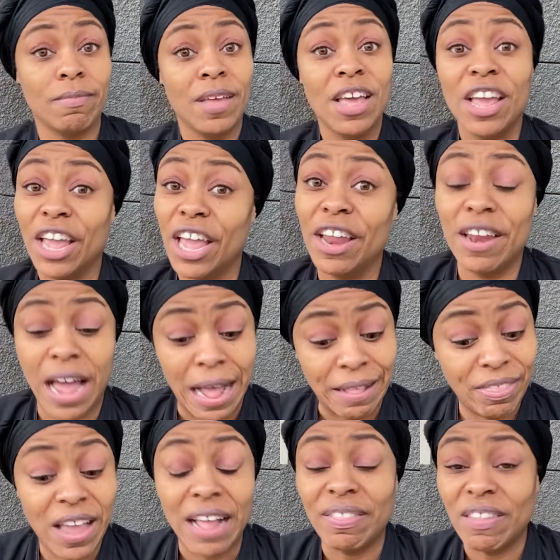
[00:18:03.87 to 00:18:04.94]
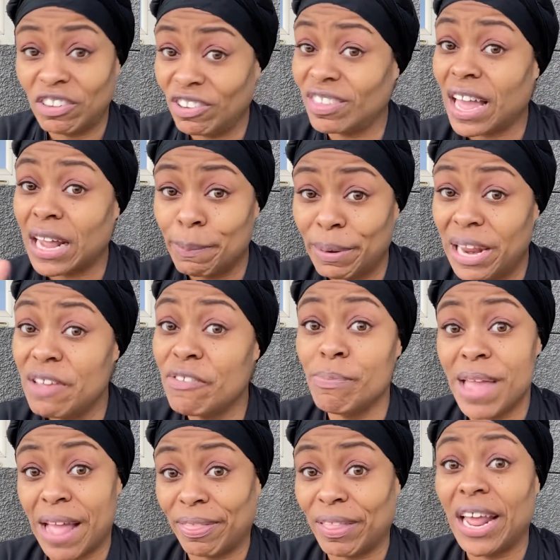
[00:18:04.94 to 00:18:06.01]
And I think she started believing
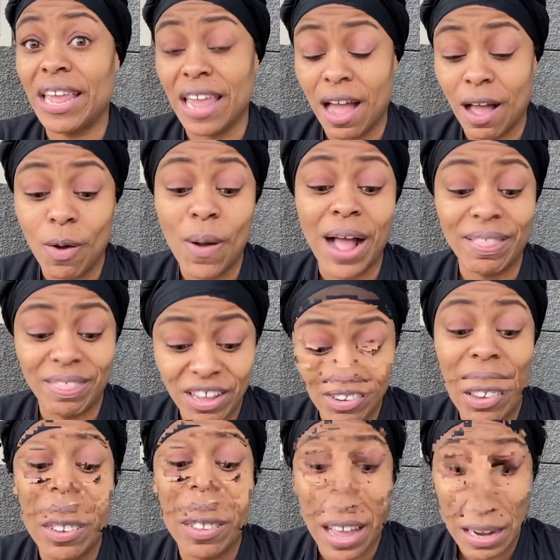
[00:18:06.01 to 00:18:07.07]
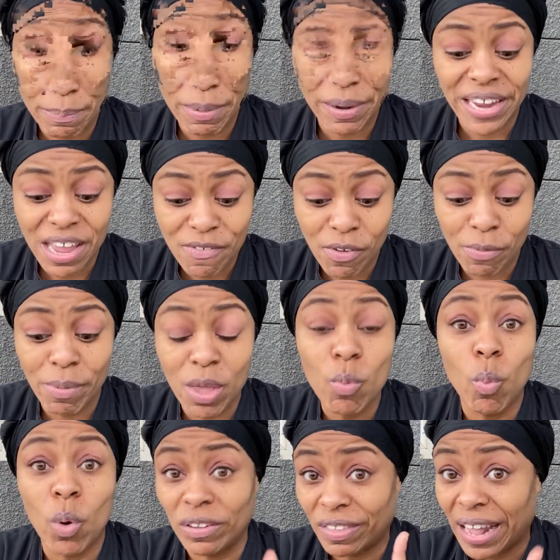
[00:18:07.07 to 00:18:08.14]
me after that, y'all. I think she started believing me.
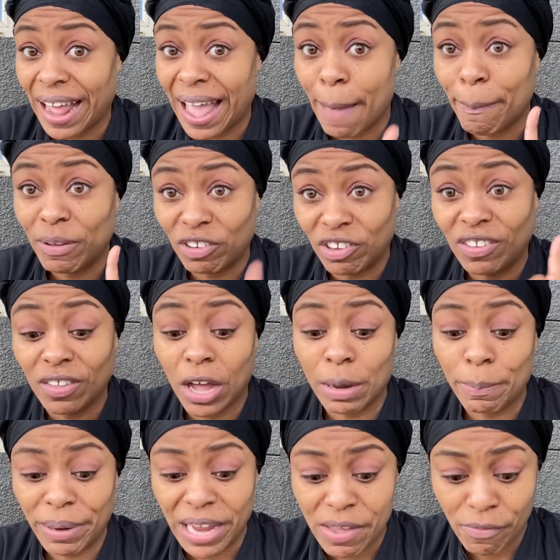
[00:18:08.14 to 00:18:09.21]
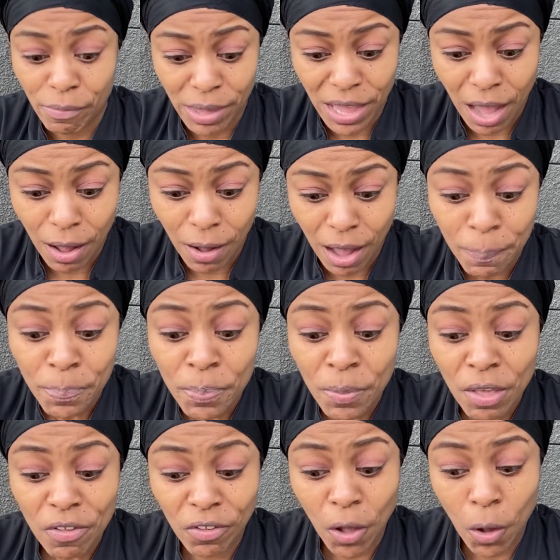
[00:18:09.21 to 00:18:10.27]
Once that happened, she started believing me, y'all.
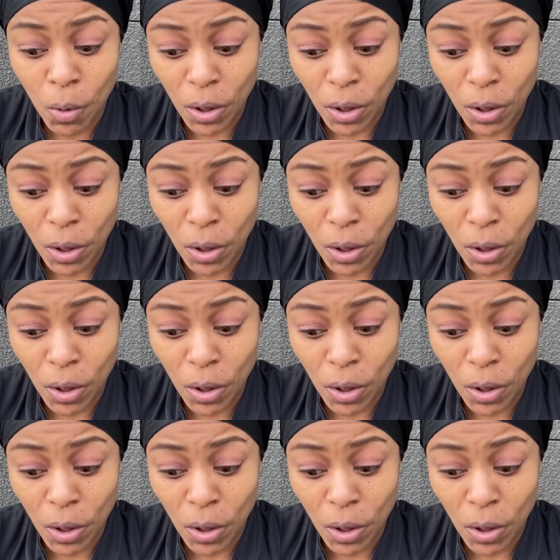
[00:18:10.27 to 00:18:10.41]
So